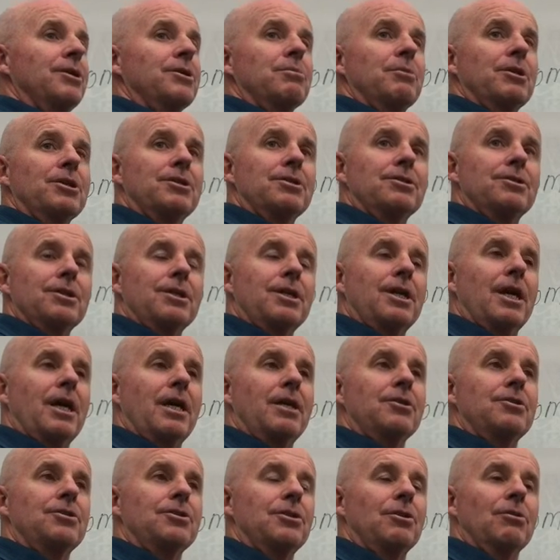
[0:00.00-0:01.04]
as much as you
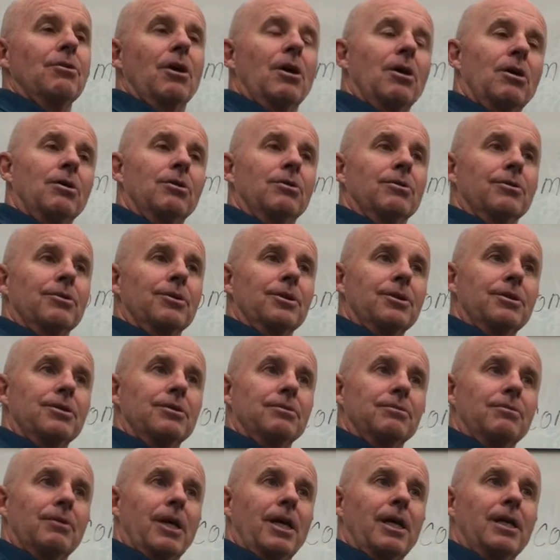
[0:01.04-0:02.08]
can to your owned,
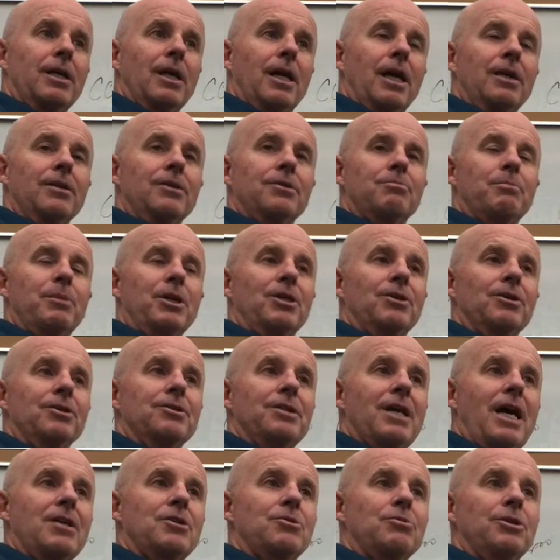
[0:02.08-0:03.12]
right? And because
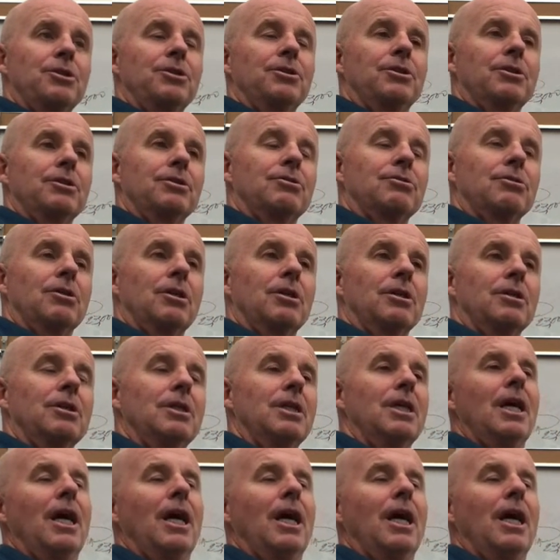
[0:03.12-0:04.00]
that's what you control.